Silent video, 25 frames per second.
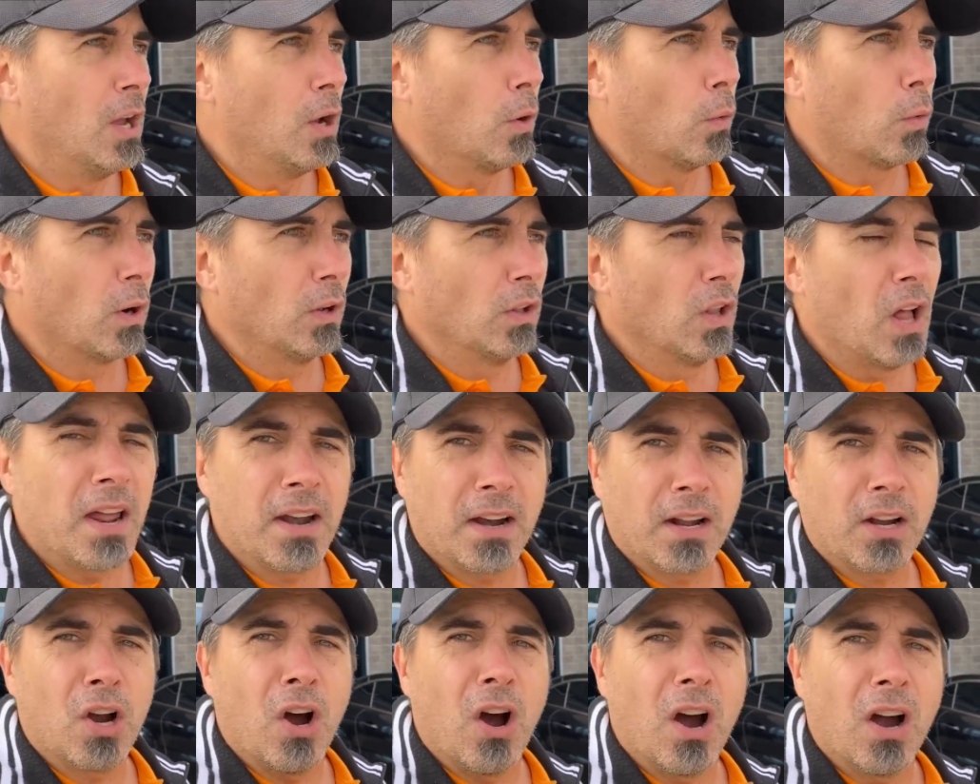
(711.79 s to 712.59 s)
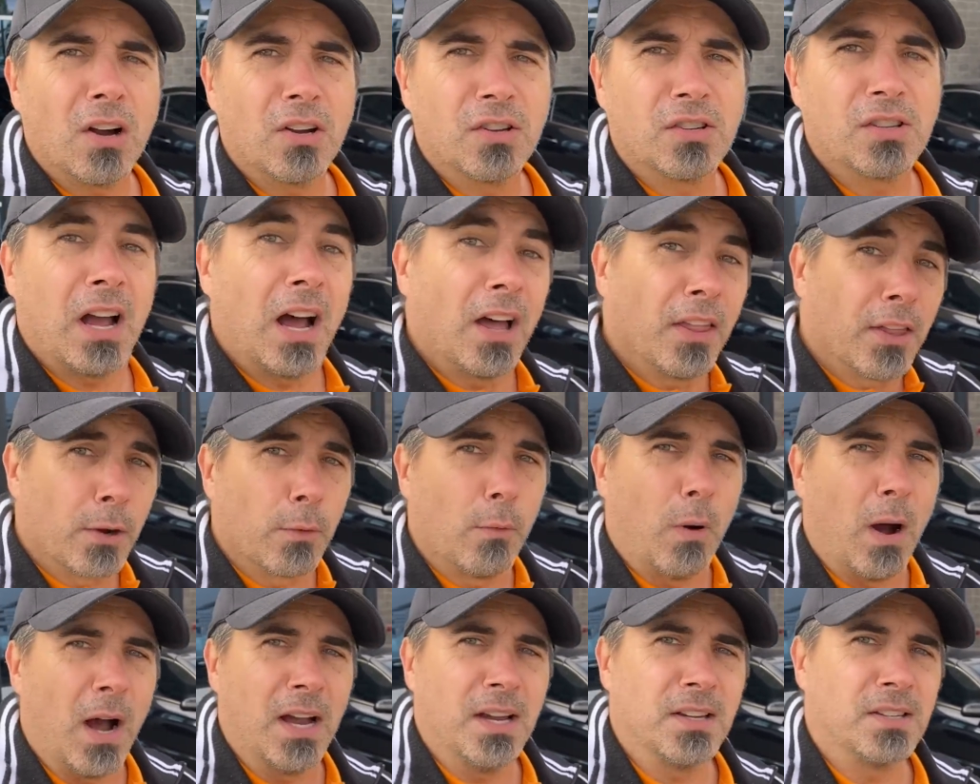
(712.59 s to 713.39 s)
where a lot of cars
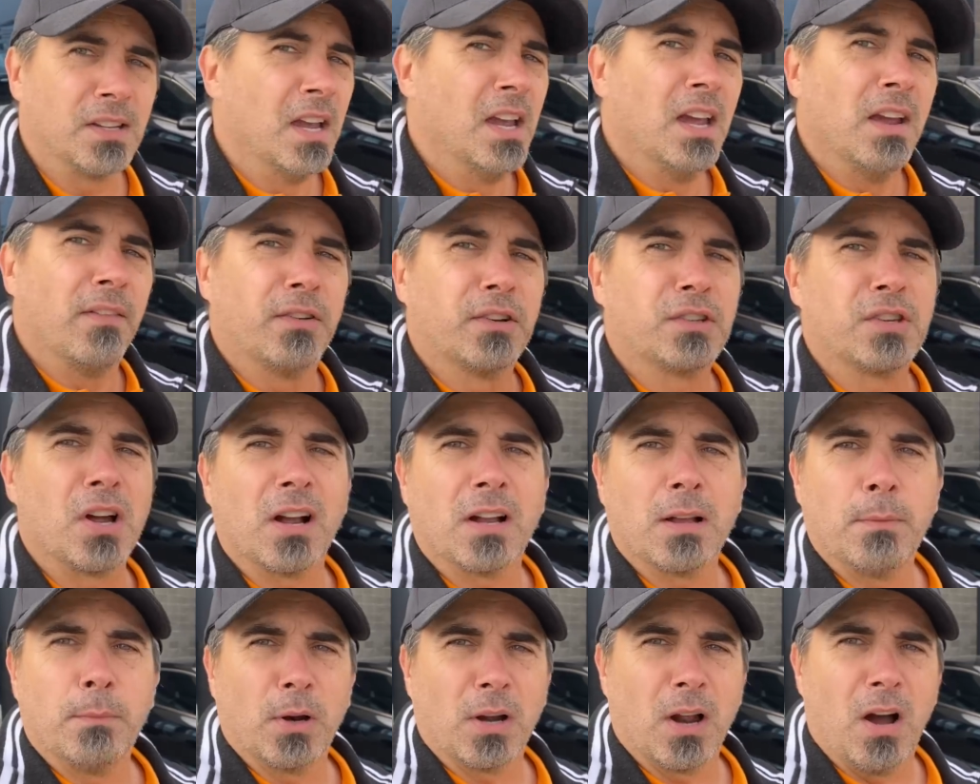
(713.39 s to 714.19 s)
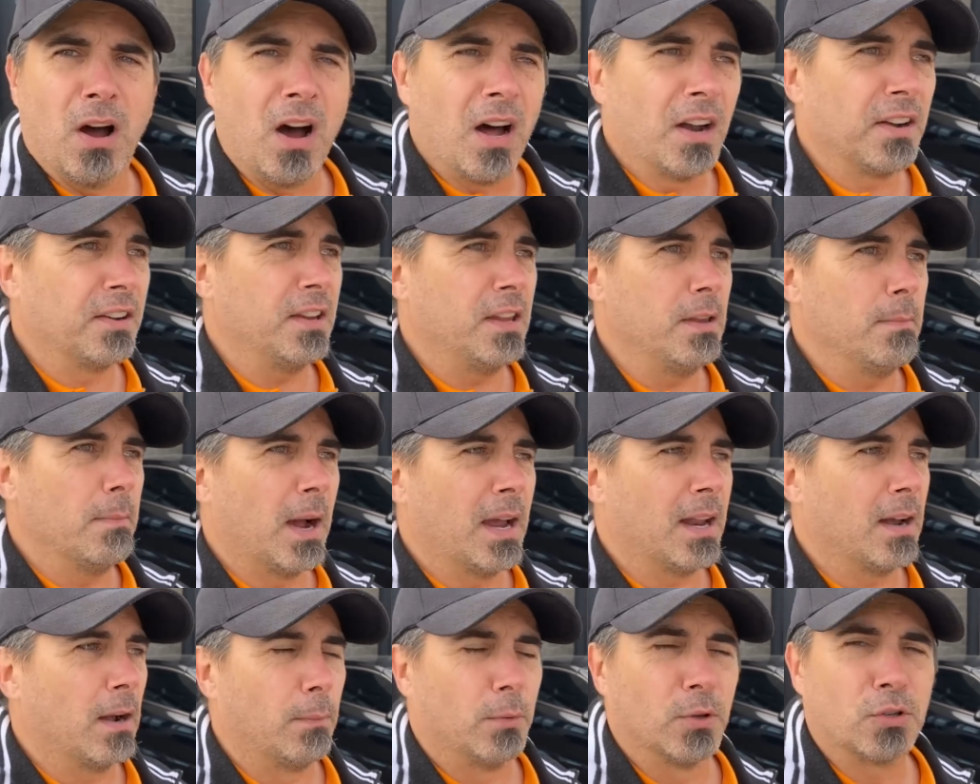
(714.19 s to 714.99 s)
otherwise, if you're talking about a Honda, you
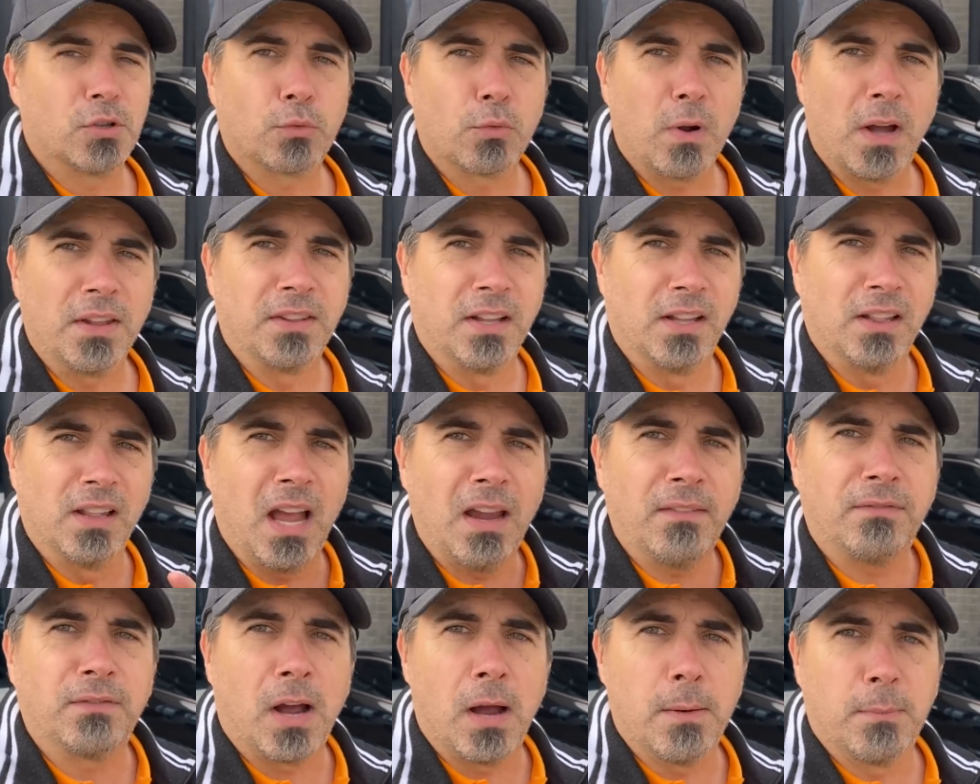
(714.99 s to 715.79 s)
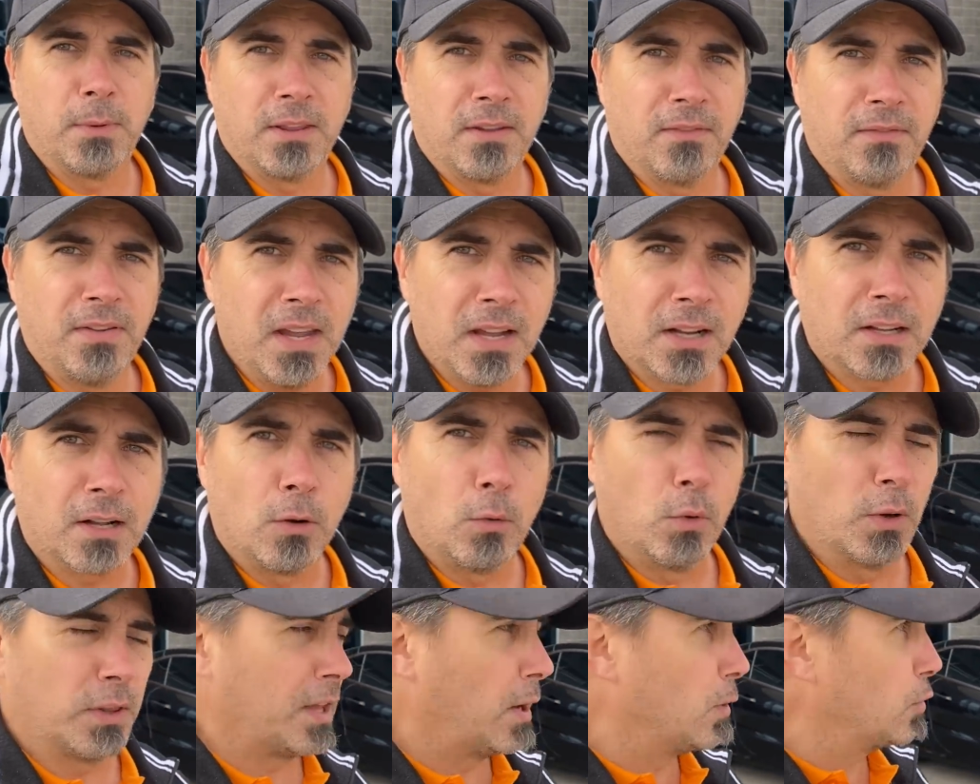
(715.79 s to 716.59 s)
might almost run the lifetime of the
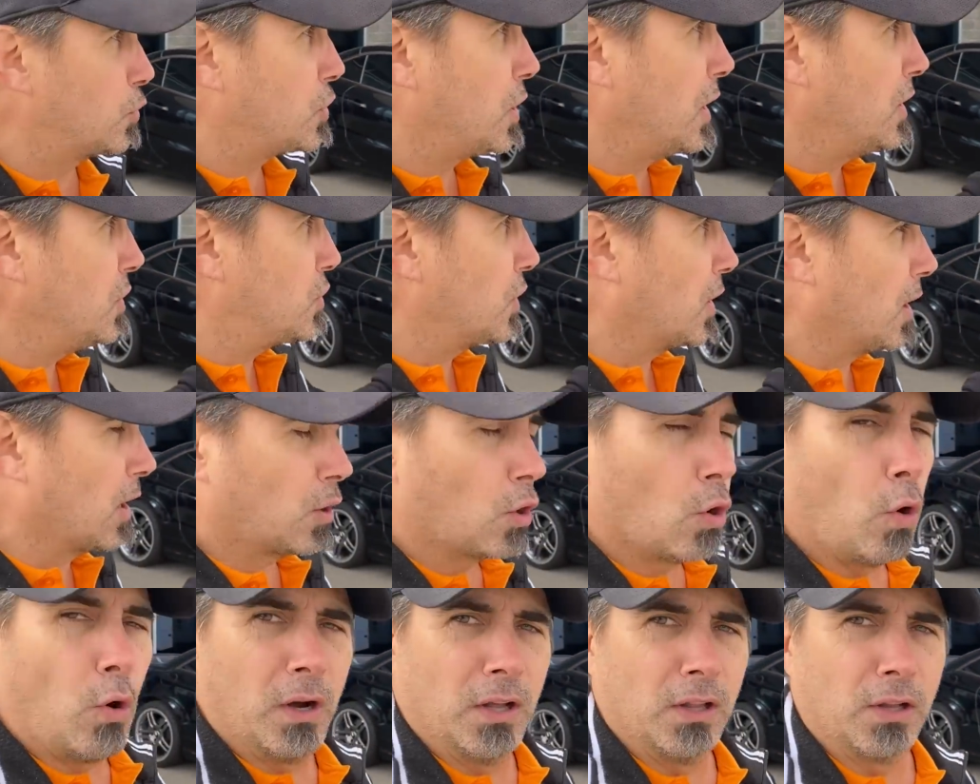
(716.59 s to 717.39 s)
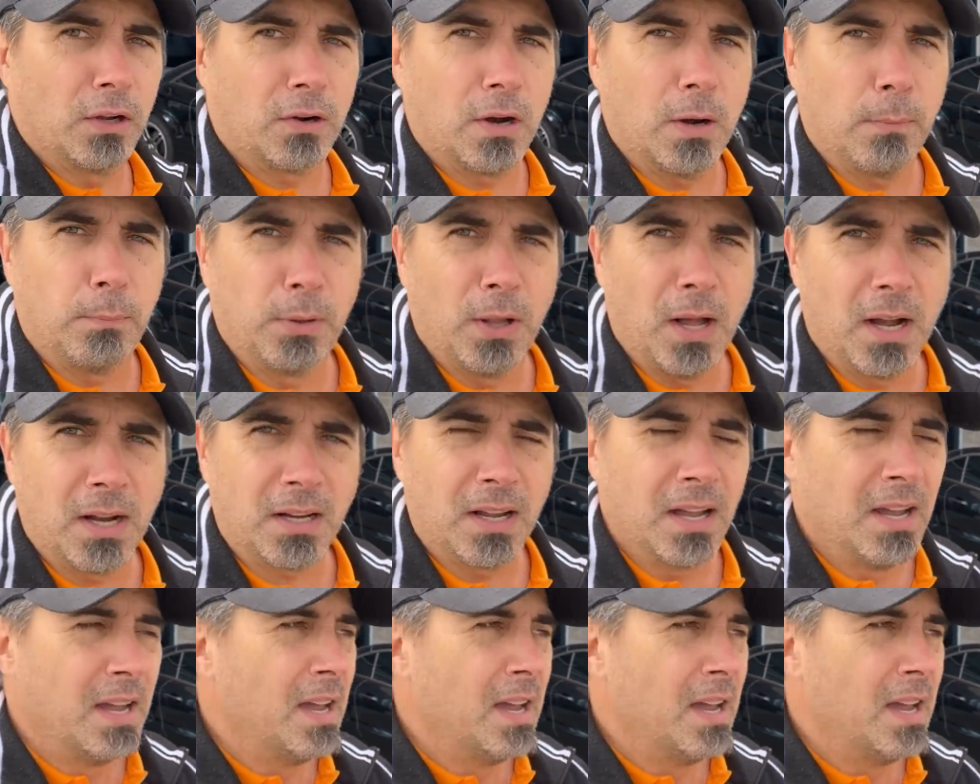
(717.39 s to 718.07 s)
vehicle without changing a coil or a plug.